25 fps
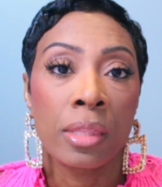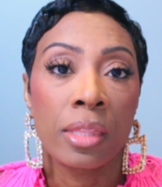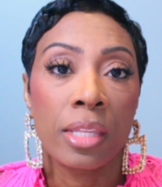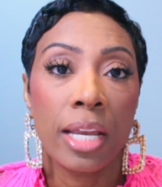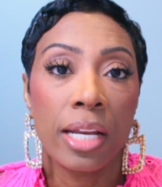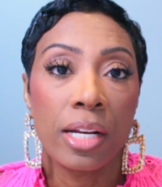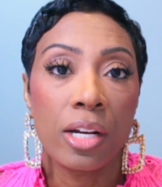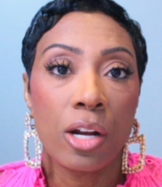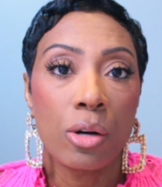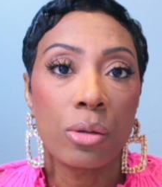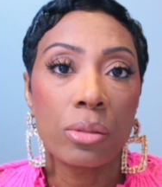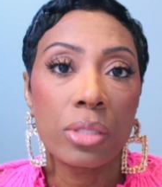
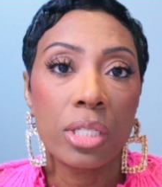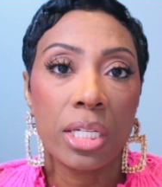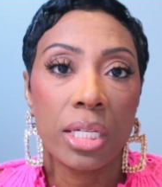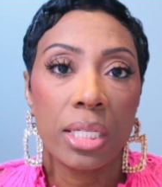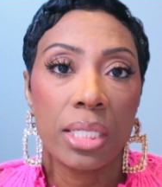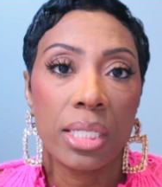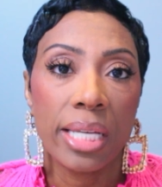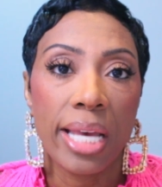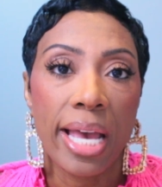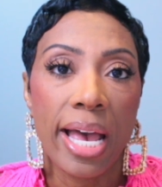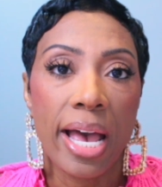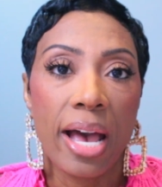They don't
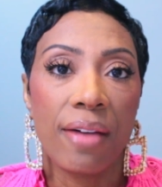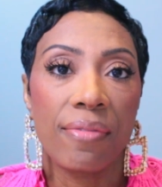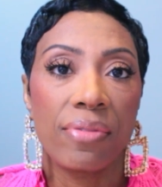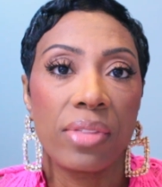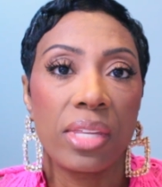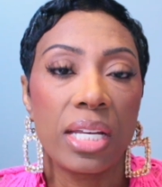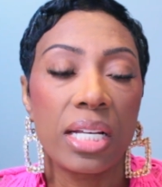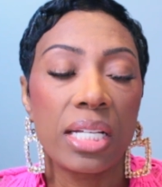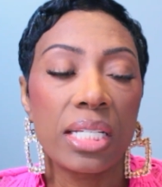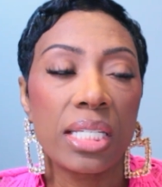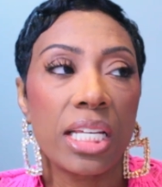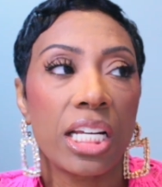tend to have
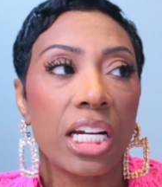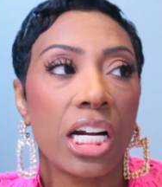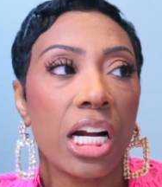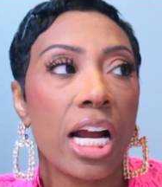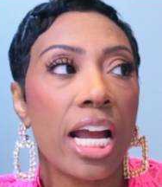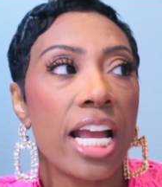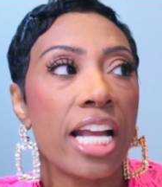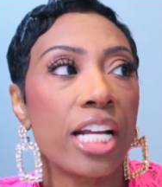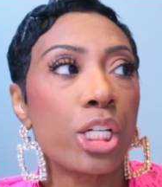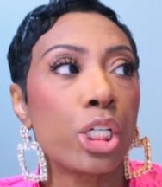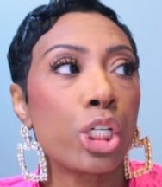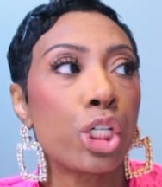things that
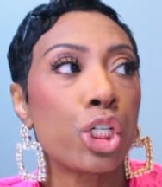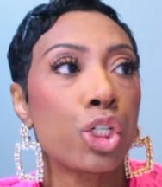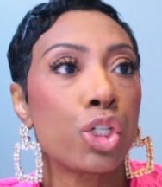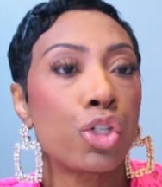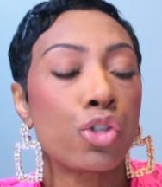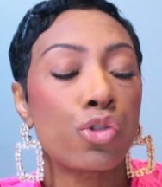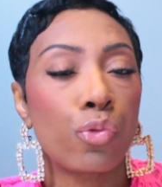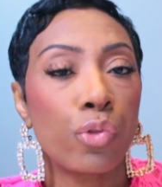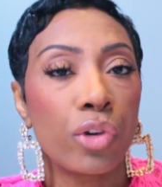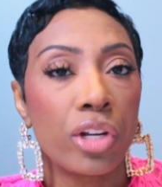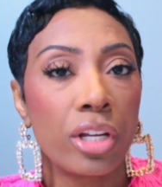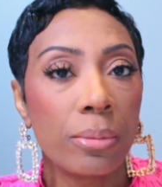are
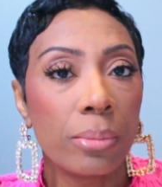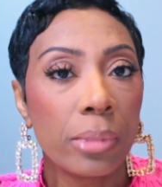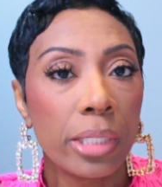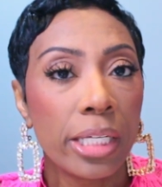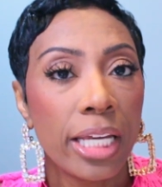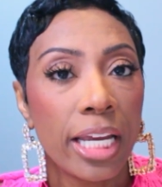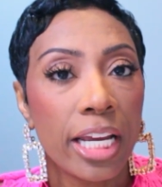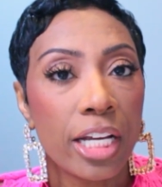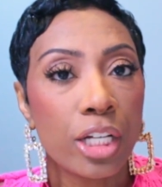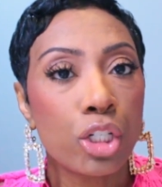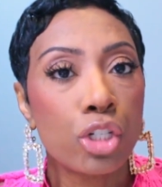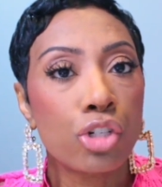
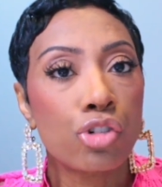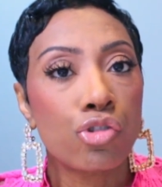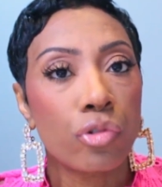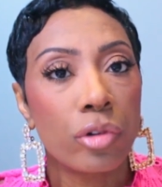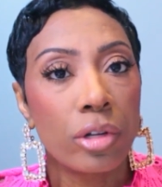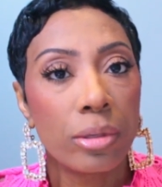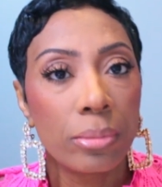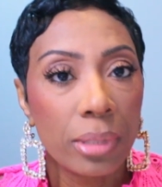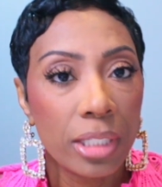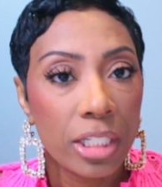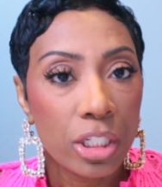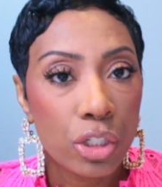extremely,
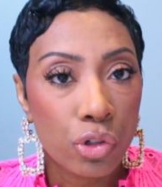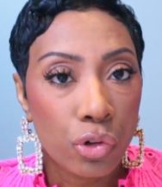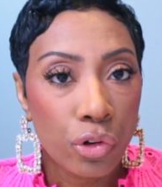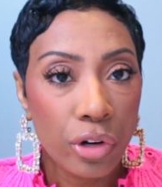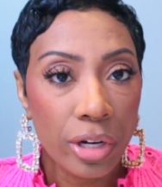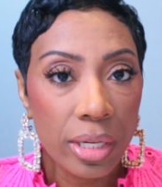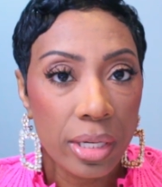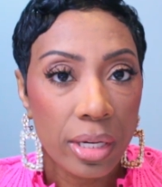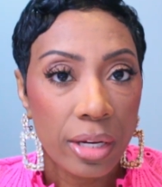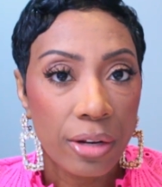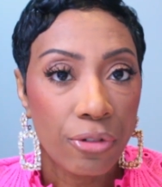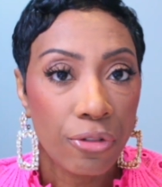extremely
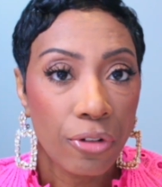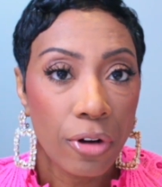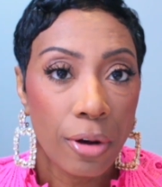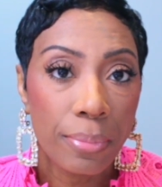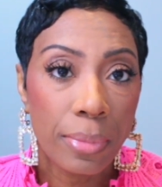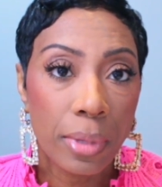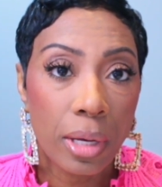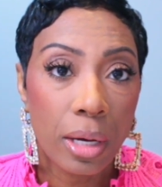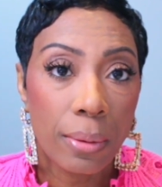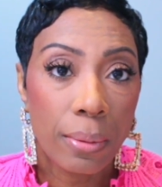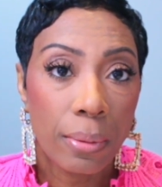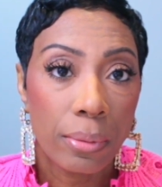trendy
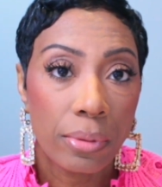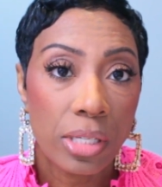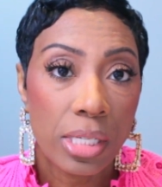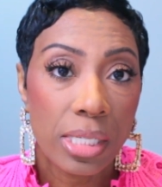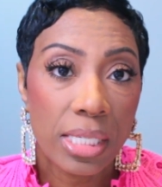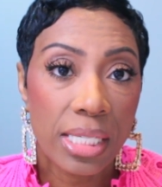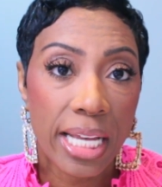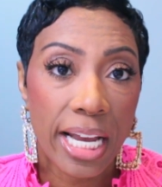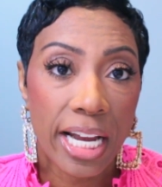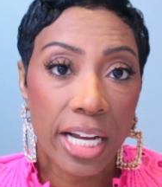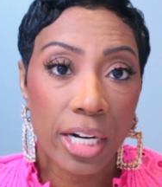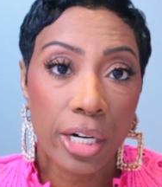from the
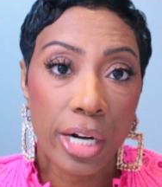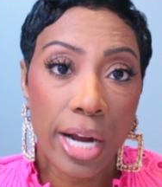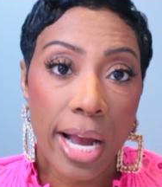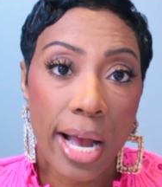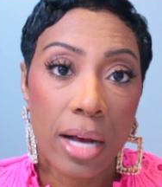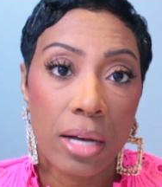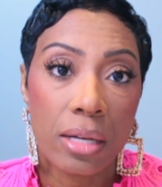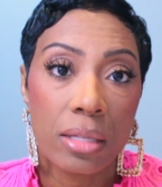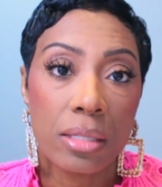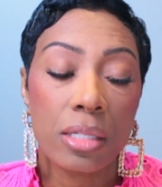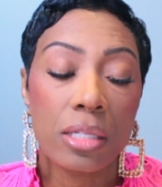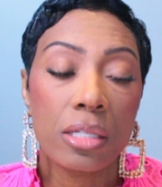designer
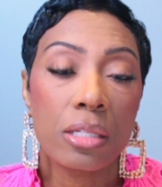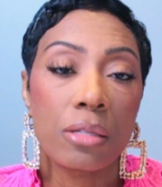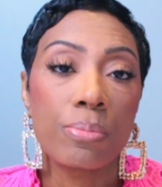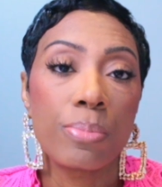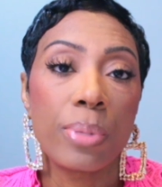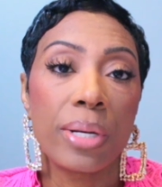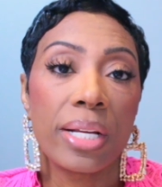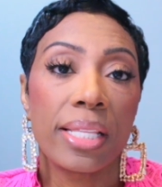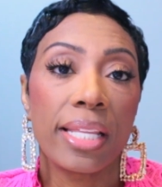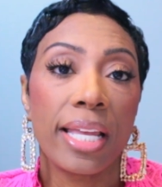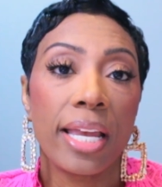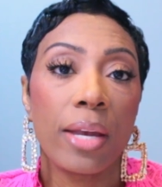houses,
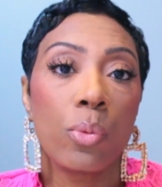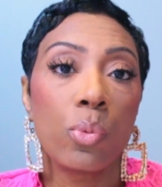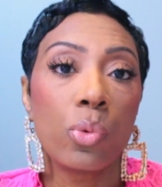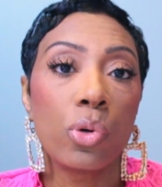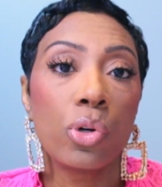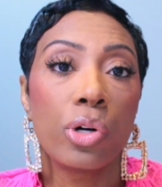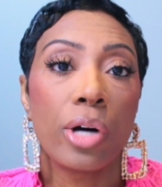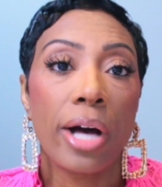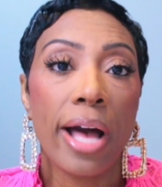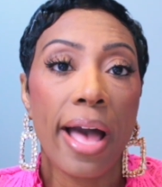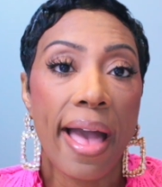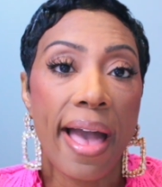but they
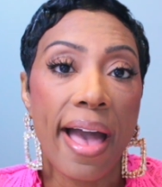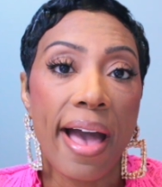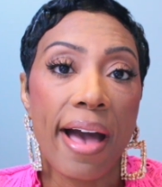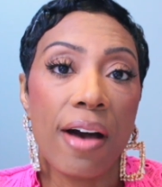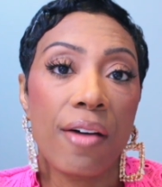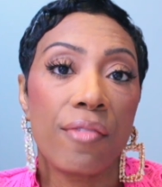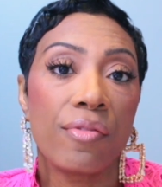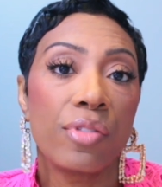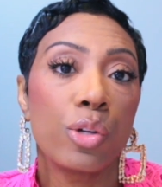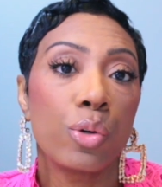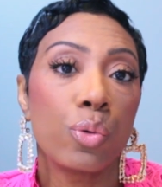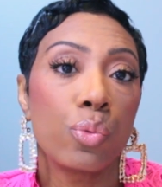will
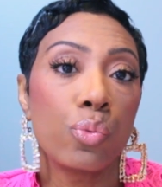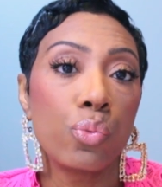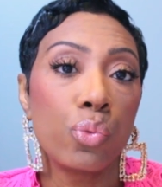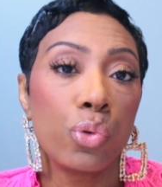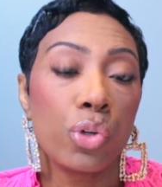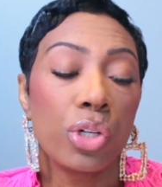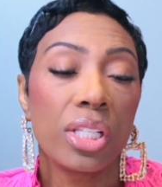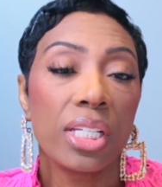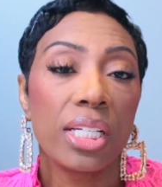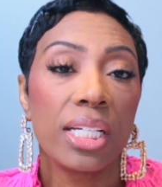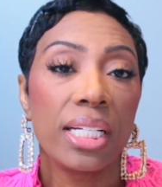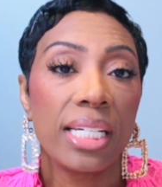have the
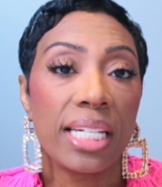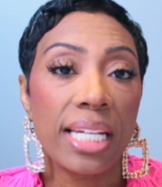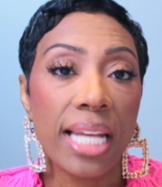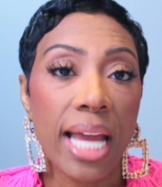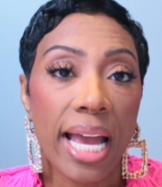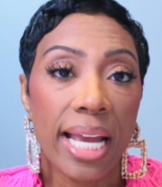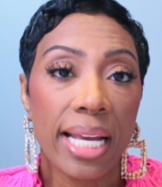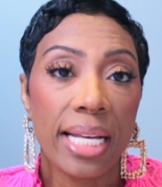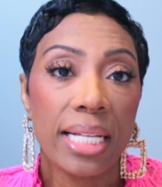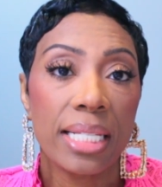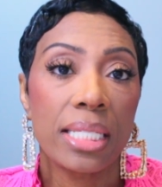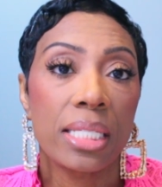really
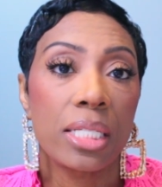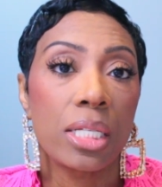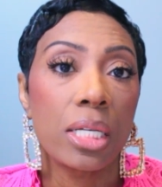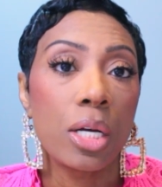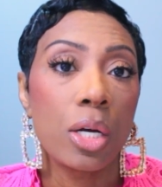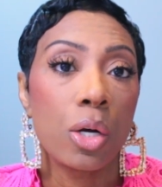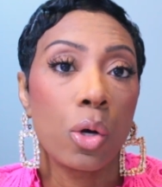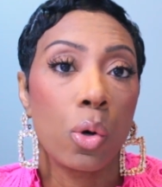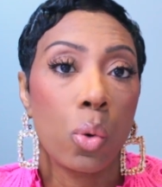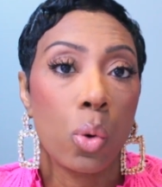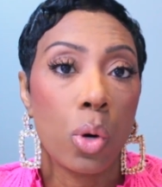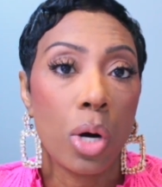nice
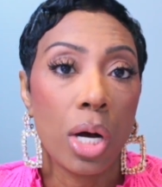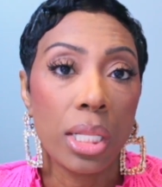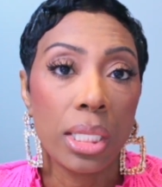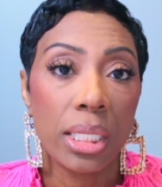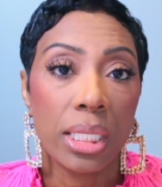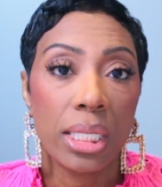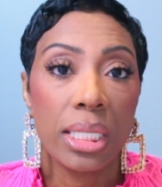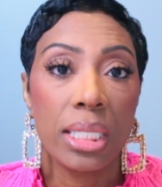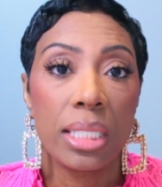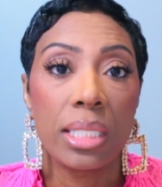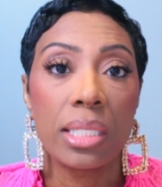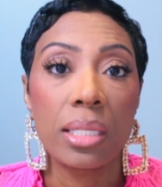
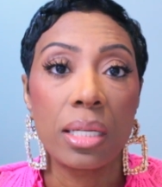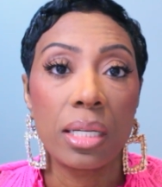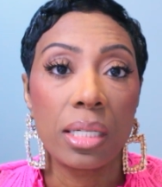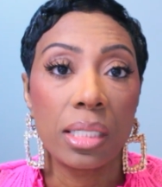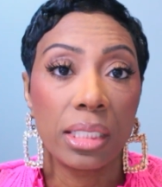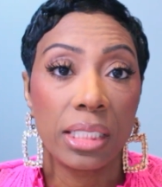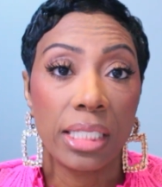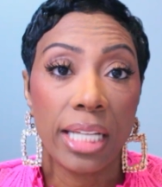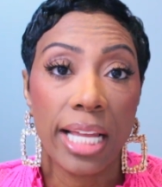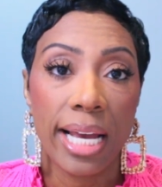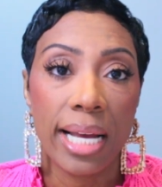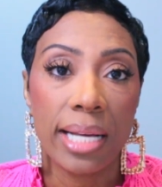quality
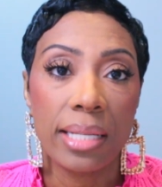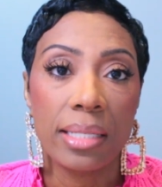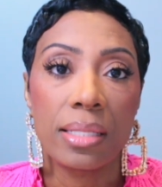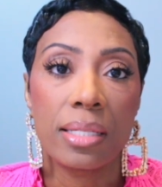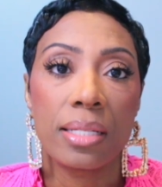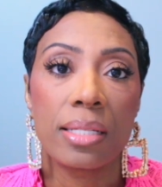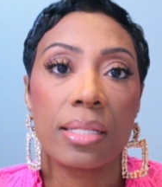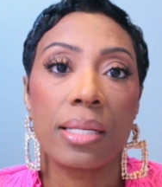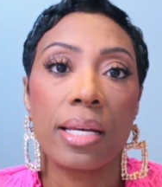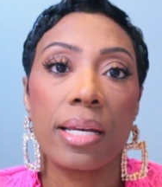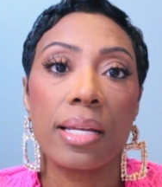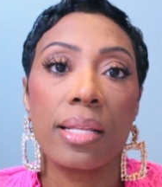
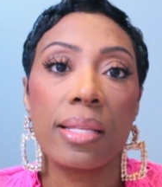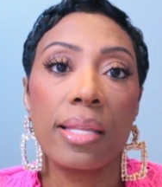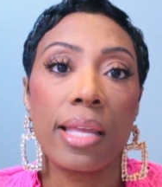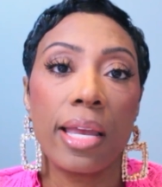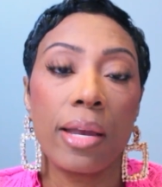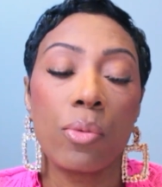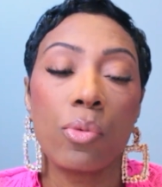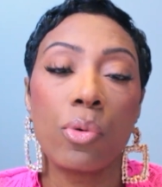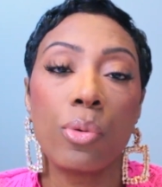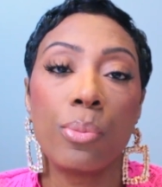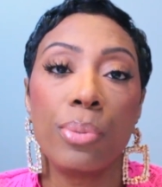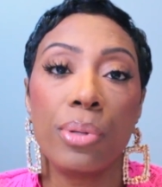sunglasses and
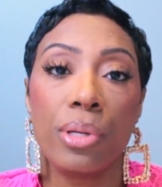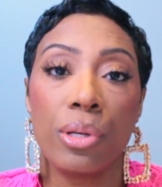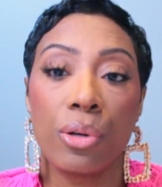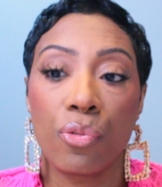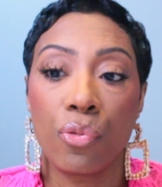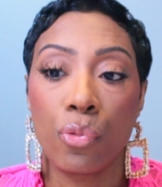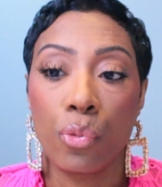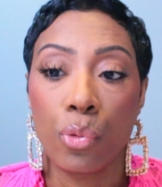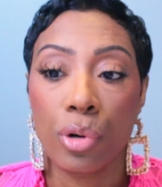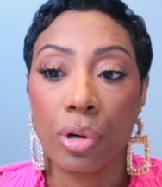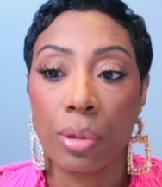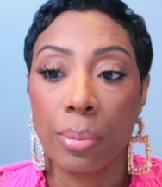they will be
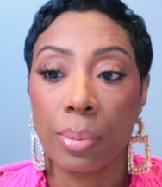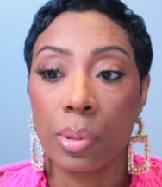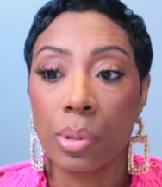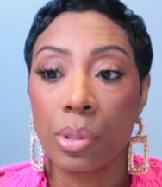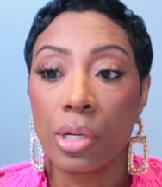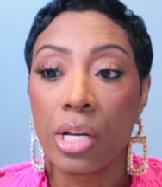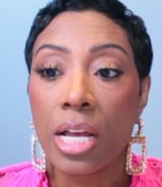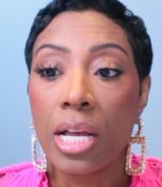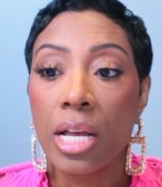affordable.